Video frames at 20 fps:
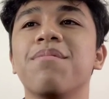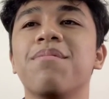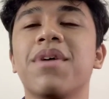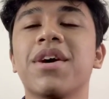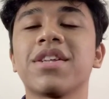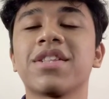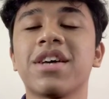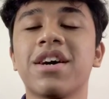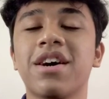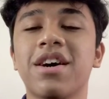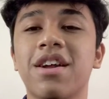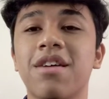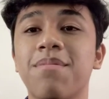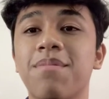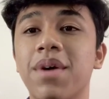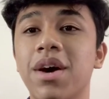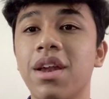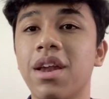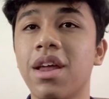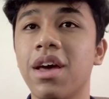Pakatan
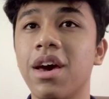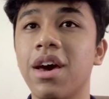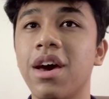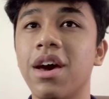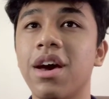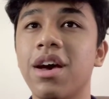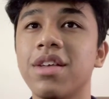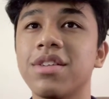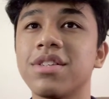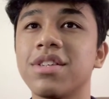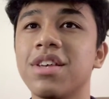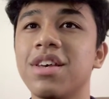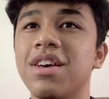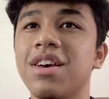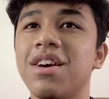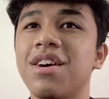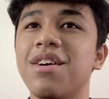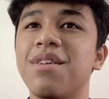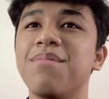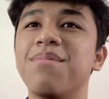Harapan has
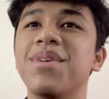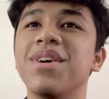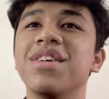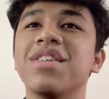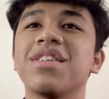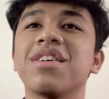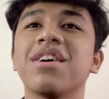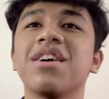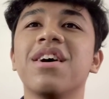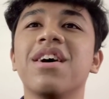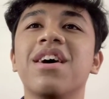emerged